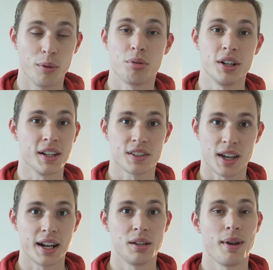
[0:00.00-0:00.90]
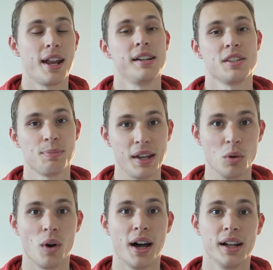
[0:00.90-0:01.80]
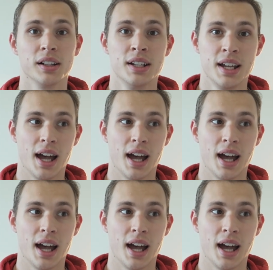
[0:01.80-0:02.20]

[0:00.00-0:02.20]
We're pretty excited about it. It's been a while.